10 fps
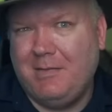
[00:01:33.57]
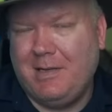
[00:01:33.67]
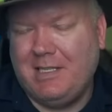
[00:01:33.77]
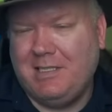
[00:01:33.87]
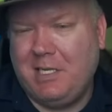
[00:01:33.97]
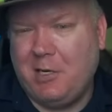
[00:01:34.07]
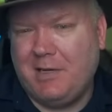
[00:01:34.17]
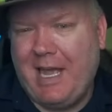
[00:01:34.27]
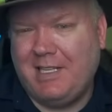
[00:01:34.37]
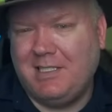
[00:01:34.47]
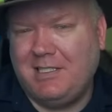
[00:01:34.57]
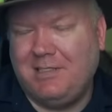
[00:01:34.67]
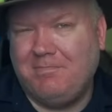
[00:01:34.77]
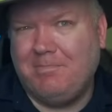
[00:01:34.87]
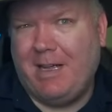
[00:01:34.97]
because, you know,
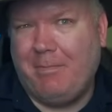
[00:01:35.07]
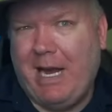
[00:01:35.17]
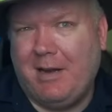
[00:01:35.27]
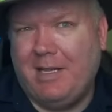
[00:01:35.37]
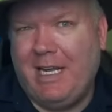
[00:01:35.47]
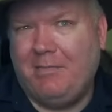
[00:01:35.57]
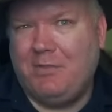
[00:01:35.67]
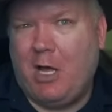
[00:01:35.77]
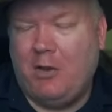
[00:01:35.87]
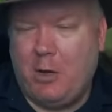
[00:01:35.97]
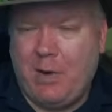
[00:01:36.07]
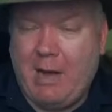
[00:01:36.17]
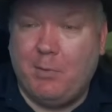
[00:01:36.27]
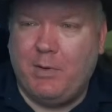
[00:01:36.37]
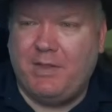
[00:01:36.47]
Kansas apparently saw no
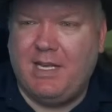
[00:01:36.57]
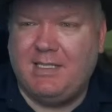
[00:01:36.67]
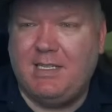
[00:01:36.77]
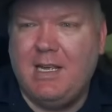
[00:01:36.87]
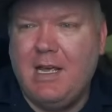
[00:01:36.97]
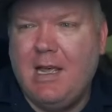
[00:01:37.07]
problem with this.